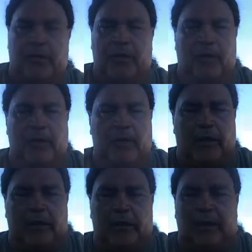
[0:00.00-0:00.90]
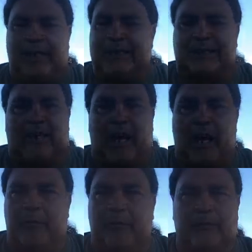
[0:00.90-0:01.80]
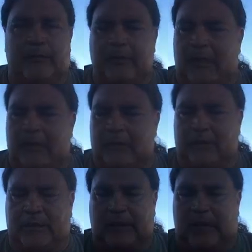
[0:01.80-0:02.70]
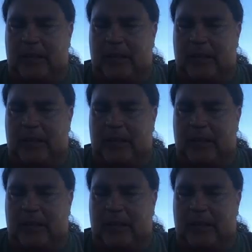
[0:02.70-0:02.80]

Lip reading: Less time, not setting up with the